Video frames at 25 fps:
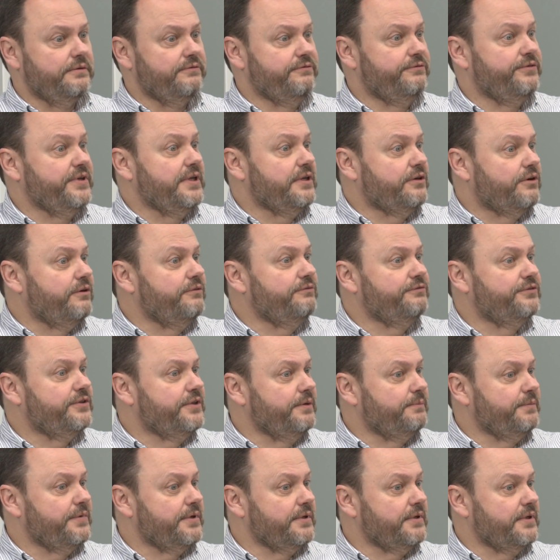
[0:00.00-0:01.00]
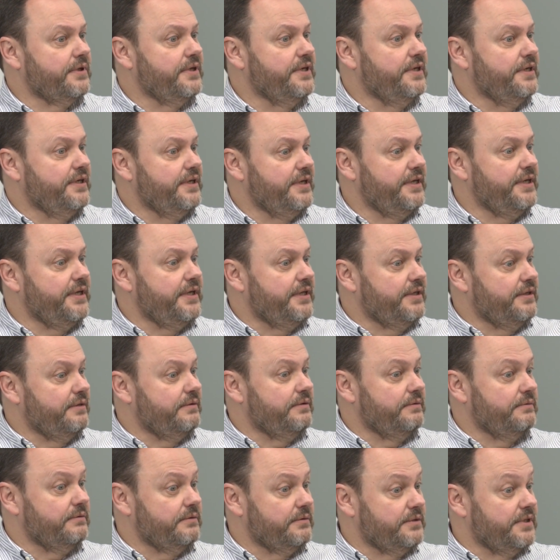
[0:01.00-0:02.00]
feel comfortable
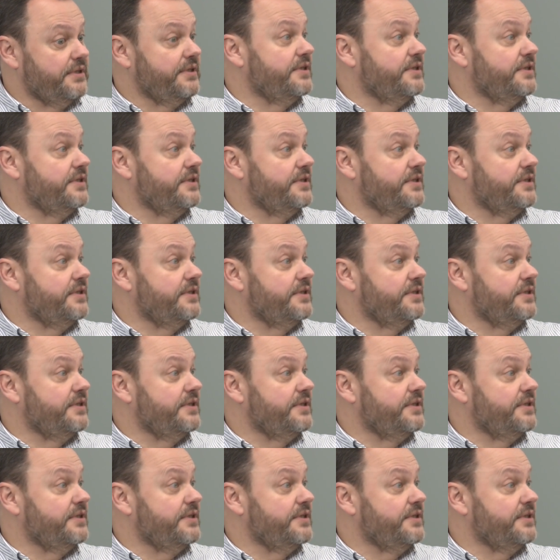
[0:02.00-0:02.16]
in the